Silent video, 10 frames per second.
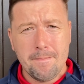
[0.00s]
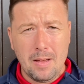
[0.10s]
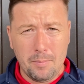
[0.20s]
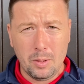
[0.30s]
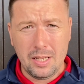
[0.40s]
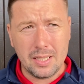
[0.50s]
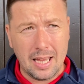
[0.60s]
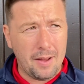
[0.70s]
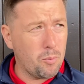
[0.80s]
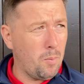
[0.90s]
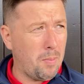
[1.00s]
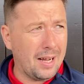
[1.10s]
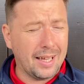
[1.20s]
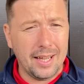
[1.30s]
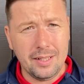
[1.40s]
and we need to get everyone
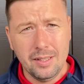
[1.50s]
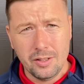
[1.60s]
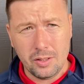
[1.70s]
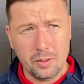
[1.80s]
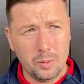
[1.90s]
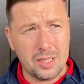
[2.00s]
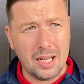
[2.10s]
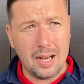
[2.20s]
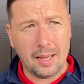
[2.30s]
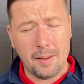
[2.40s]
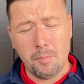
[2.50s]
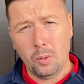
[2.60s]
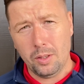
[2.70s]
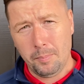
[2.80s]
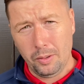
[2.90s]
back in so that we start getting
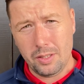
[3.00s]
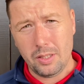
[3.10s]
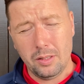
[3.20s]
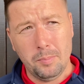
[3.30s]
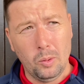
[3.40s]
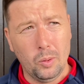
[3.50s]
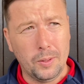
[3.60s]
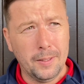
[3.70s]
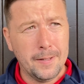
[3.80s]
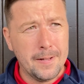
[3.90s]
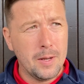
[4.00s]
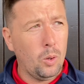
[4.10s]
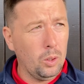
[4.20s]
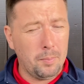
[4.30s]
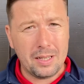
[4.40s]
points on the board.
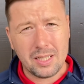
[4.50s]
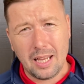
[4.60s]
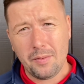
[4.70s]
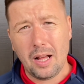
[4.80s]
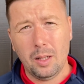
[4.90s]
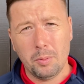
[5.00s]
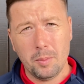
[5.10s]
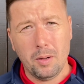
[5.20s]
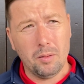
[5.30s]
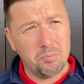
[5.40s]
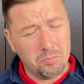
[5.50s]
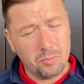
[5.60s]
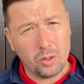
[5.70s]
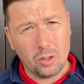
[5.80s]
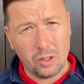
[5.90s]
All the best to Cefn Albion.
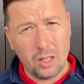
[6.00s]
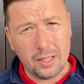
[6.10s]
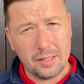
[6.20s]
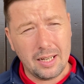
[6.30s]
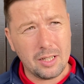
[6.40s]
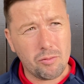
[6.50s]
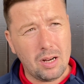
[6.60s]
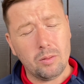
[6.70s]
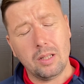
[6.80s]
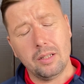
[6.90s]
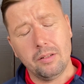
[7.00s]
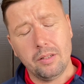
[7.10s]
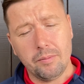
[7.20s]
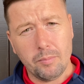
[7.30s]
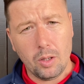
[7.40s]
Good luck in the next round,
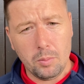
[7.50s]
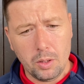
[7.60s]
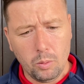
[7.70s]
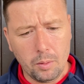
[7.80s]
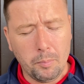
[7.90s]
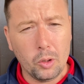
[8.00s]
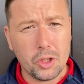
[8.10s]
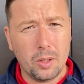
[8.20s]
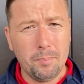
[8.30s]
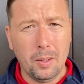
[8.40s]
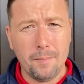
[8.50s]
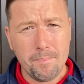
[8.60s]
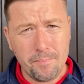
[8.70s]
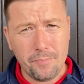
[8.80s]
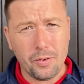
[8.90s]
and hope you go on and push on. But
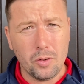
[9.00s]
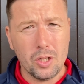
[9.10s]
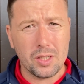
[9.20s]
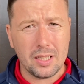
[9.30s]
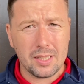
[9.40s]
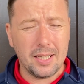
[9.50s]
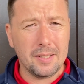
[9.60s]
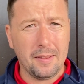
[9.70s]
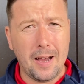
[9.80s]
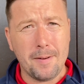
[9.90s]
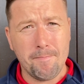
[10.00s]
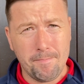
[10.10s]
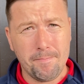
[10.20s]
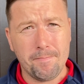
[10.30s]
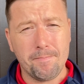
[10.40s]
for us, that's the end of that.
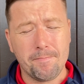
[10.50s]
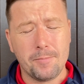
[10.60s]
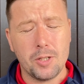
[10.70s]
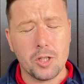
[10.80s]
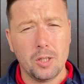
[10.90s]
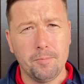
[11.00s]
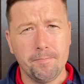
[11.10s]
Cheers, Dol.